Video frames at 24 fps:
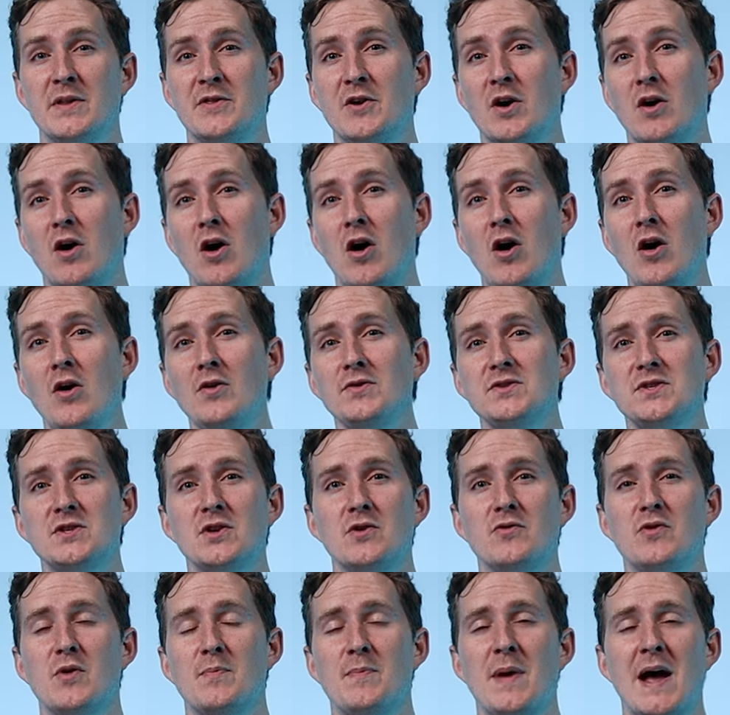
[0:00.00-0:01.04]
but they're
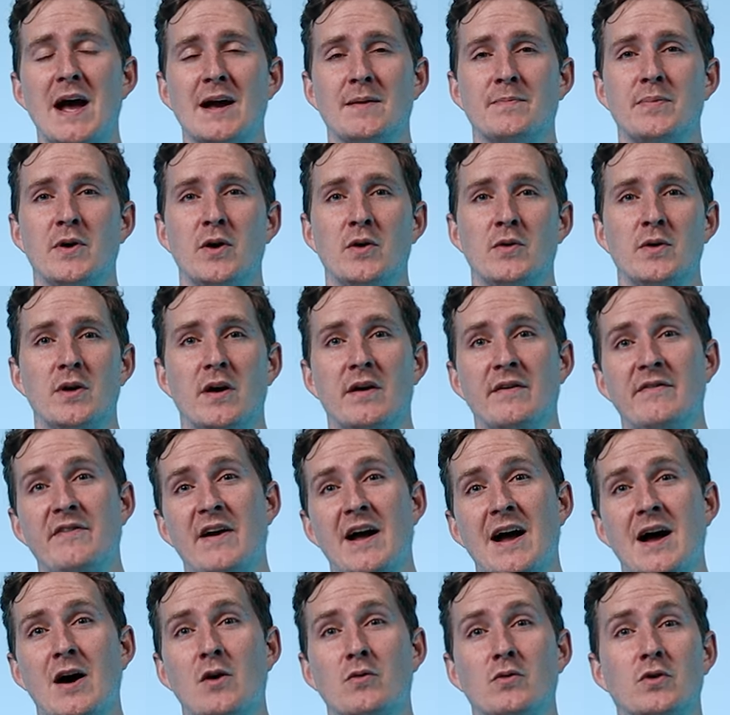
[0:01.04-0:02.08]
also the backbone of
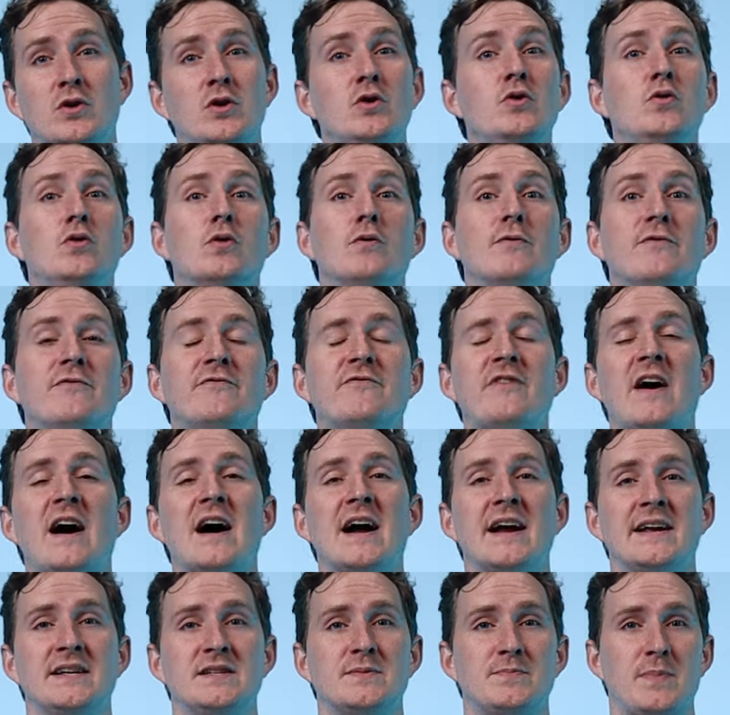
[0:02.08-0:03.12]
how Google
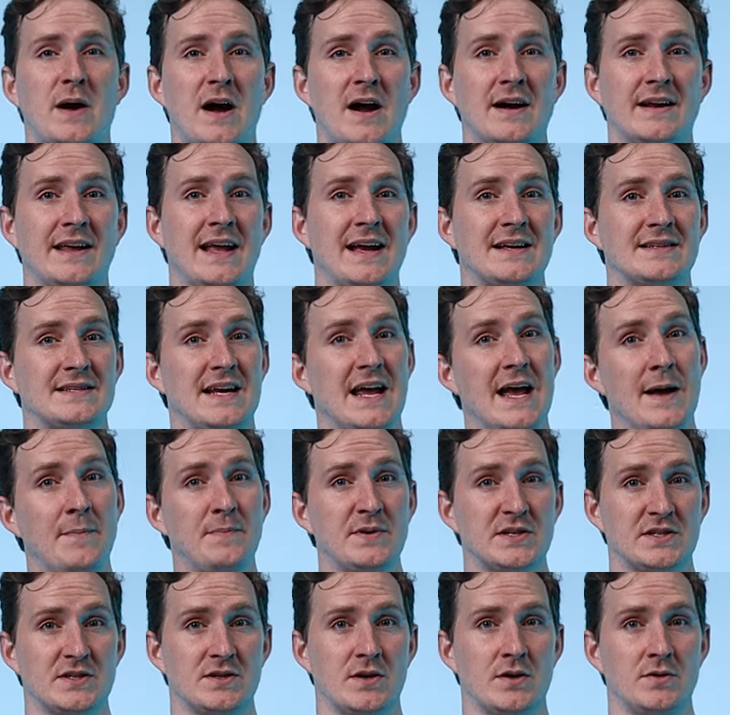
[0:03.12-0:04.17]
finds podcast
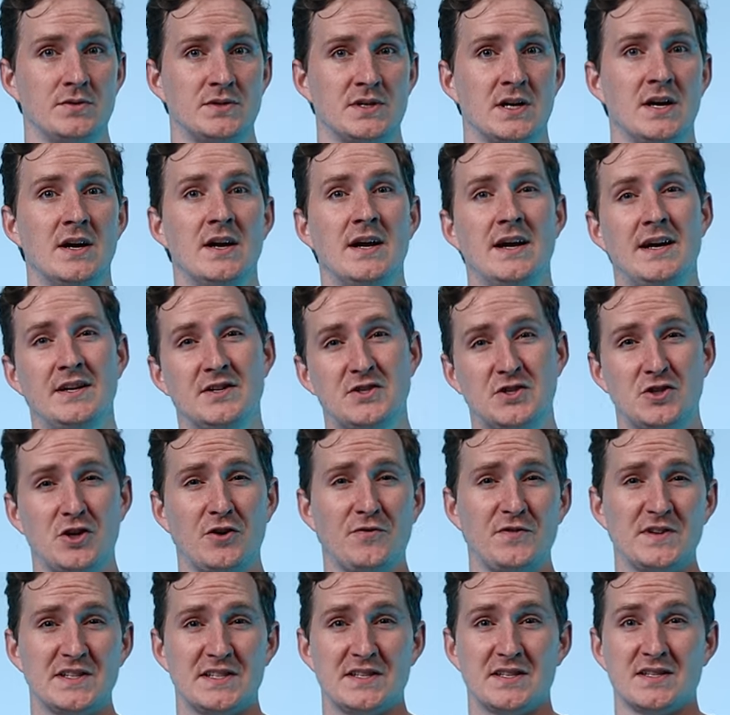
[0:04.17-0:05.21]
episodes and
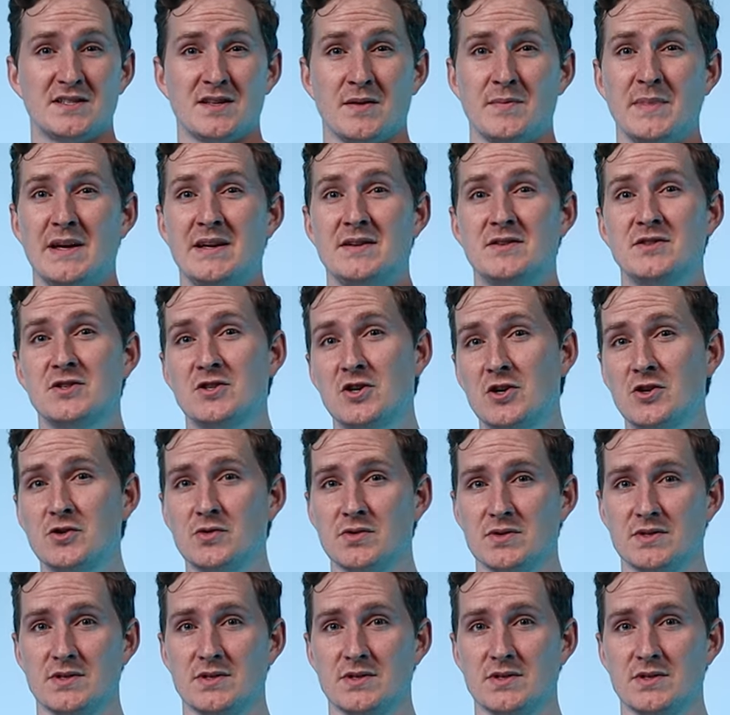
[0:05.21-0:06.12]
surfaces them in search